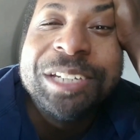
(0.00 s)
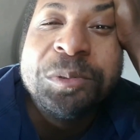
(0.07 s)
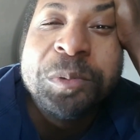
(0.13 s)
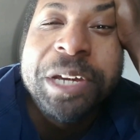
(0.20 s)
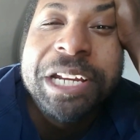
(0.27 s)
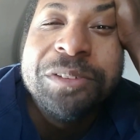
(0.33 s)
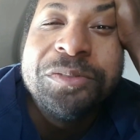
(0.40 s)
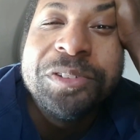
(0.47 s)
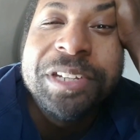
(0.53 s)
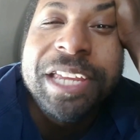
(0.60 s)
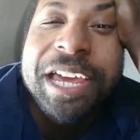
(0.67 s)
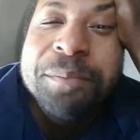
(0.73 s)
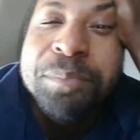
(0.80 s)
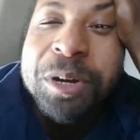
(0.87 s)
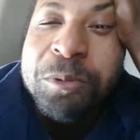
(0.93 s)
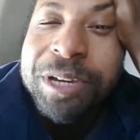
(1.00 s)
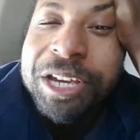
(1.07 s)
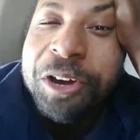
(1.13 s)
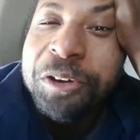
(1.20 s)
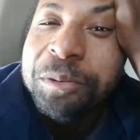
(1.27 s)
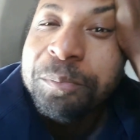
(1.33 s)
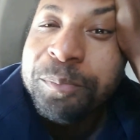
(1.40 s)
Get ready for that. But we
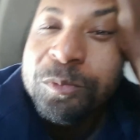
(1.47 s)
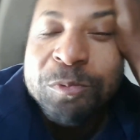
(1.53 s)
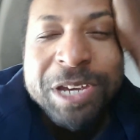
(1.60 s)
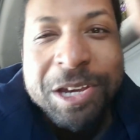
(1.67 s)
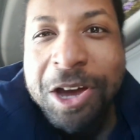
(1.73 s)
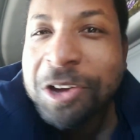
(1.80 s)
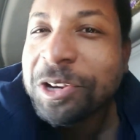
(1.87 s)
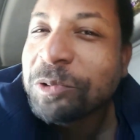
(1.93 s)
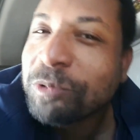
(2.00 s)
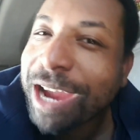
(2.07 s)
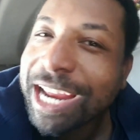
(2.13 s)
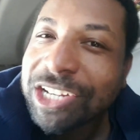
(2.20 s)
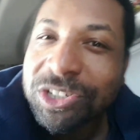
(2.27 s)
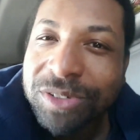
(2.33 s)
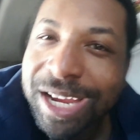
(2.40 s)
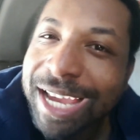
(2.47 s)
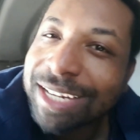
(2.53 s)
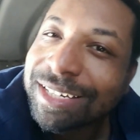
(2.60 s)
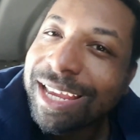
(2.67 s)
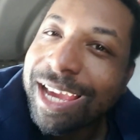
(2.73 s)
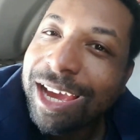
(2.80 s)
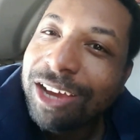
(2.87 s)
on the we on the right
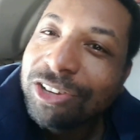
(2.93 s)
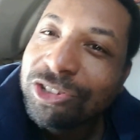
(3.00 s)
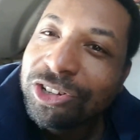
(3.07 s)
track now.